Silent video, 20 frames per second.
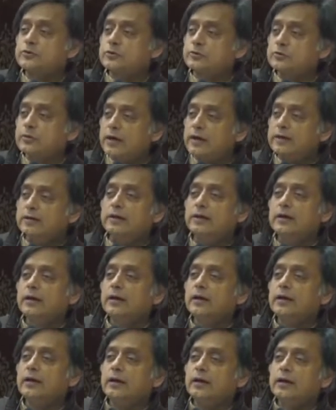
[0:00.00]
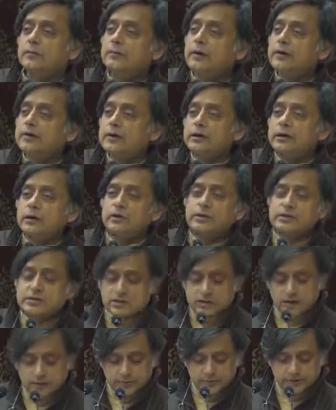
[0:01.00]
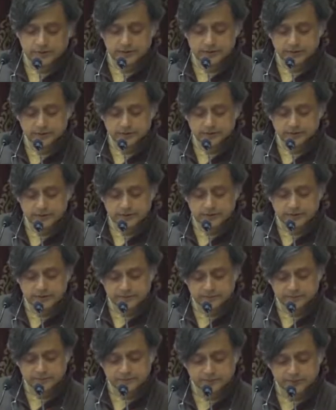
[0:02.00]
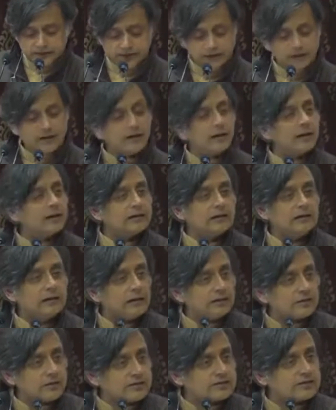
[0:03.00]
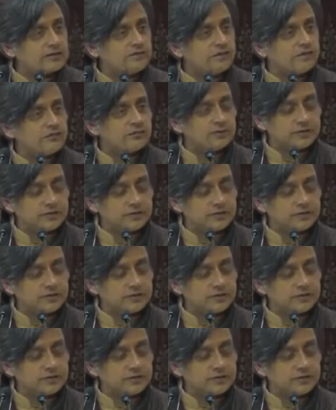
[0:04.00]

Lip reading: to run by the lowest common denominator, hardly a recipe for